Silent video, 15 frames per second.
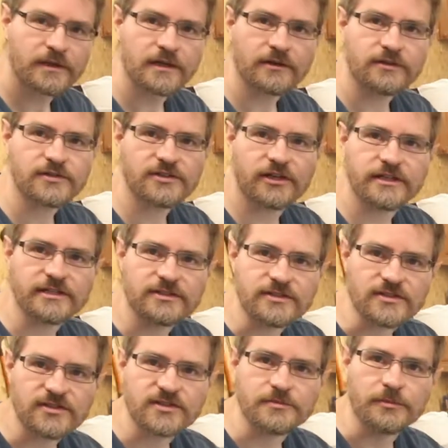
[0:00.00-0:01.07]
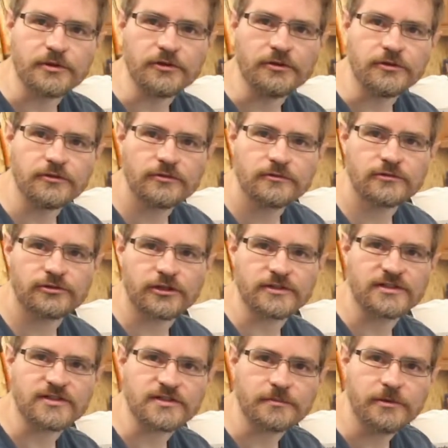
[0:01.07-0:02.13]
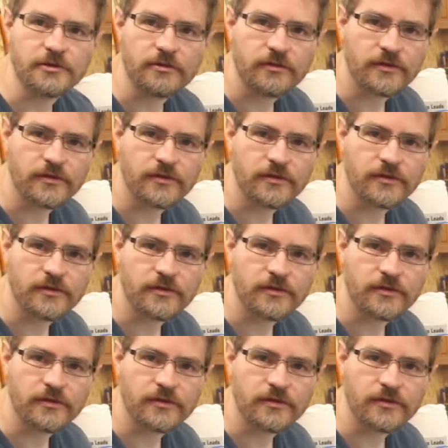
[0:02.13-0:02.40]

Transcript: decided to try to smooth